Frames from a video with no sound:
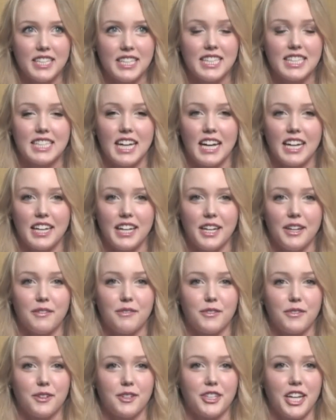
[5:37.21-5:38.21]
to study
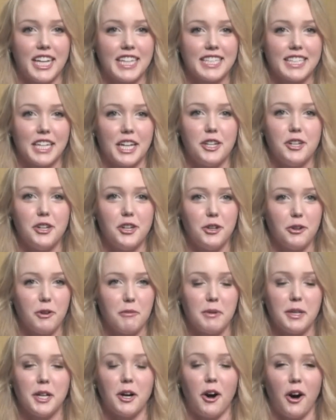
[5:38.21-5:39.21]
for tests I knew
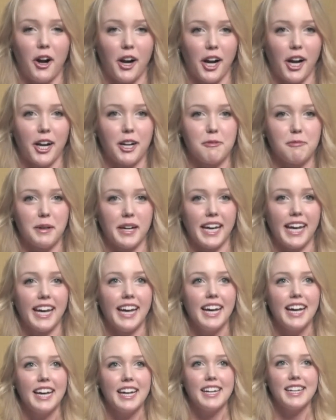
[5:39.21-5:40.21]
would be hard,
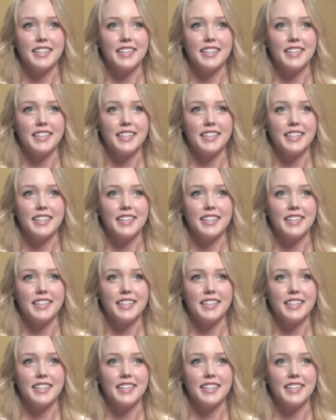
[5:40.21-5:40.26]
but